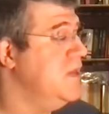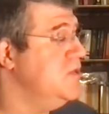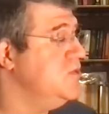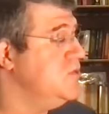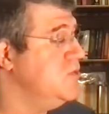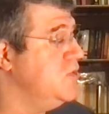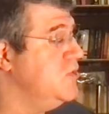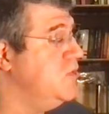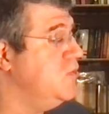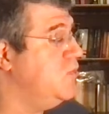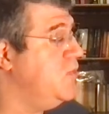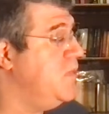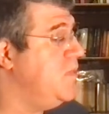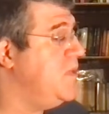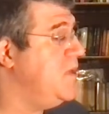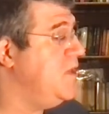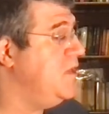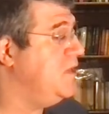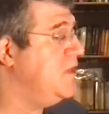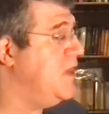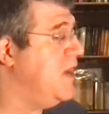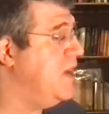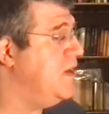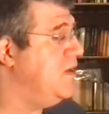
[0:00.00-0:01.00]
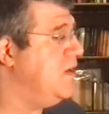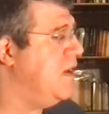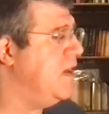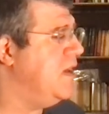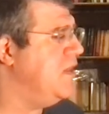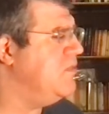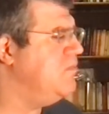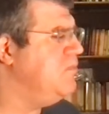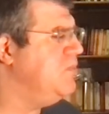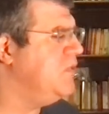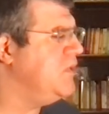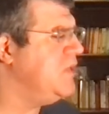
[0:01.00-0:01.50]
So you repeat that,
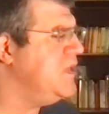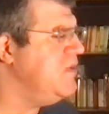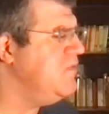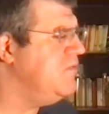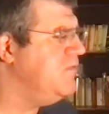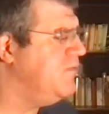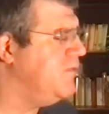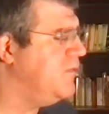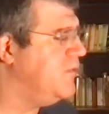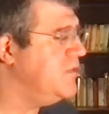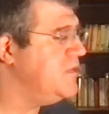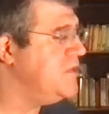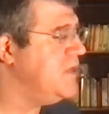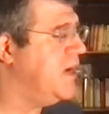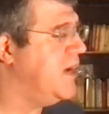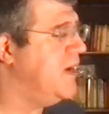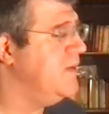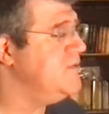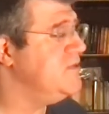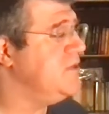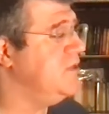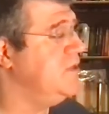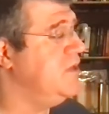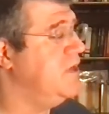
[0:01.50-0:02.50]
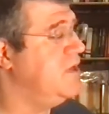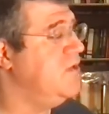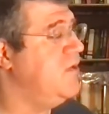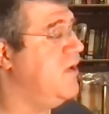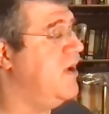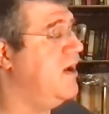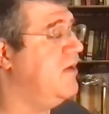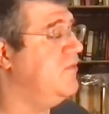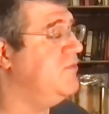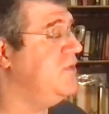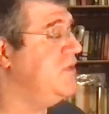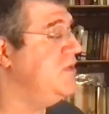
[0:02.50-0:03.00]
I believe, 4 times, and then you
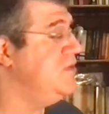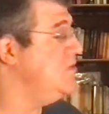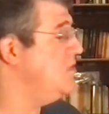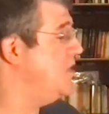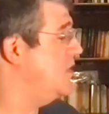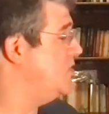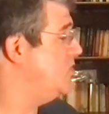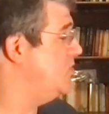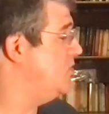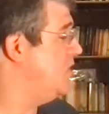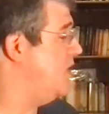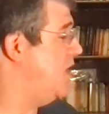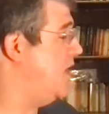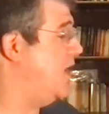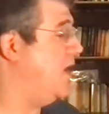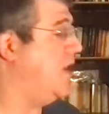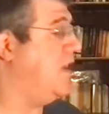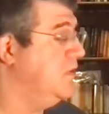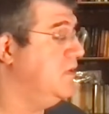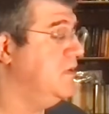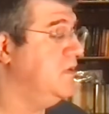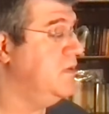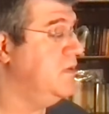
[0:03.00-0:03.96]
have this section A.